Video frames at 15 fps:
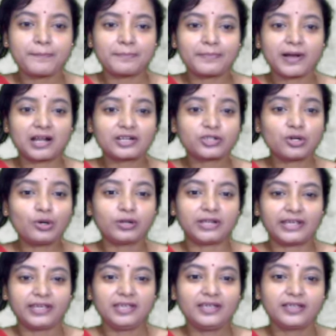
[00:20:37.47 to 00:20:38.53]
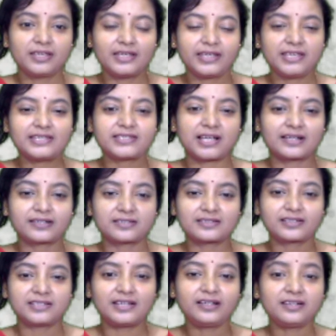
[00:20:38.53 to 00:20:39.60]
Partole is
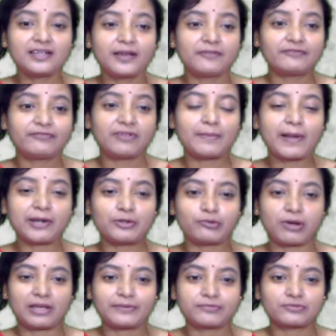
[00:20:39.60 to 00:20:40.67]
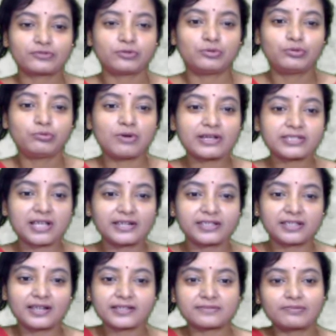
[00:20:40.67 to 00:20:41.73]
Chanticleer's favorite wife. So who was
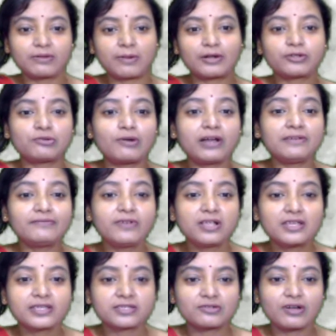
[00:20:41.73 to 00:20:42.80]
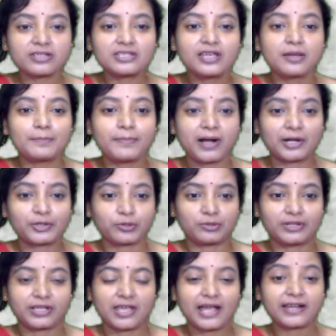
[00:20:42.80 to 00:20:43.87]
Chanticleer's favorite wife? She was
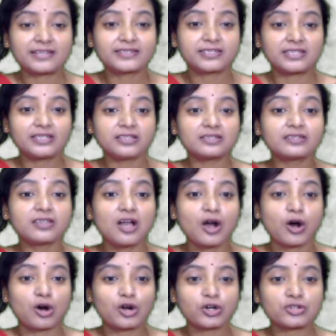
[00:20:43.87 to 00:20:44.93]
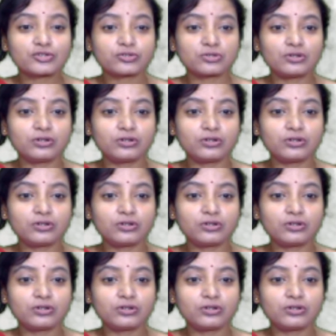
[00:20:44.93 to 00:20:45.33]
Partole, and she is also